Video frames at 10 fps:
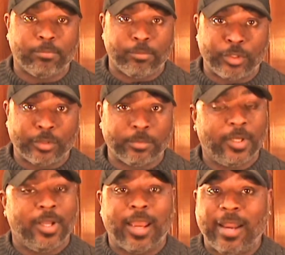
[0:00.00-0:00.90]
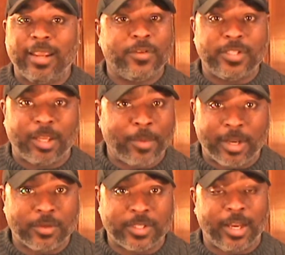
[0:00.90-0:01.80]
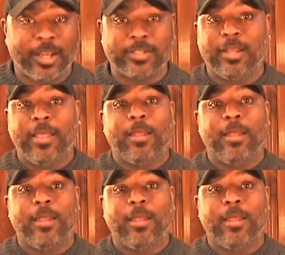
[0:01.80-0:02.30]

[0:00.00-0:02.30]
Boom. I don't even want to tell you about those headaches.